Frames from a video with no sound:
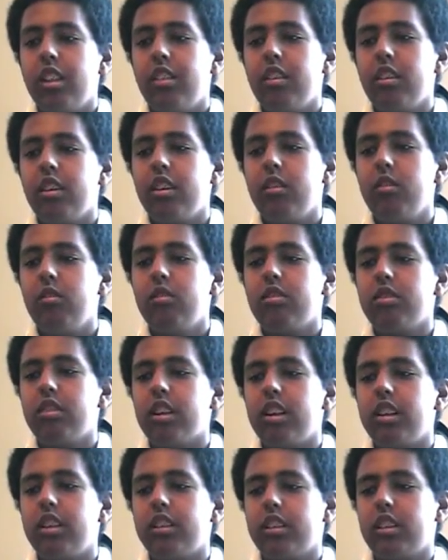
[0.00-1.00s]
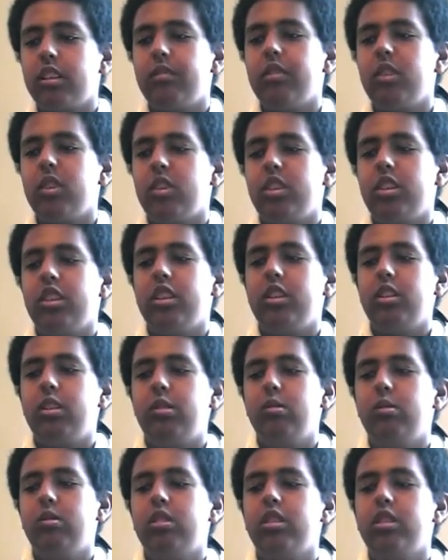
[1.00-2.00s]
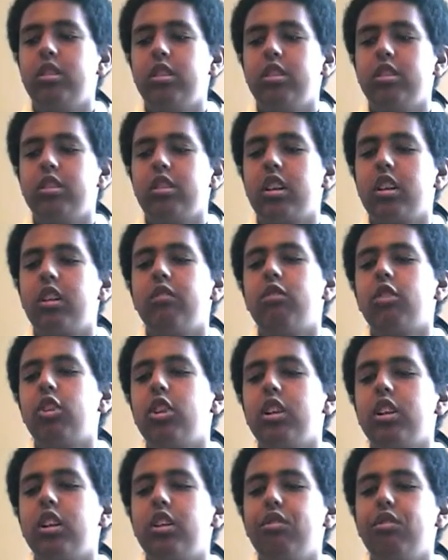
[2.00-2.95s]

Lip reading: The new science community used the discovery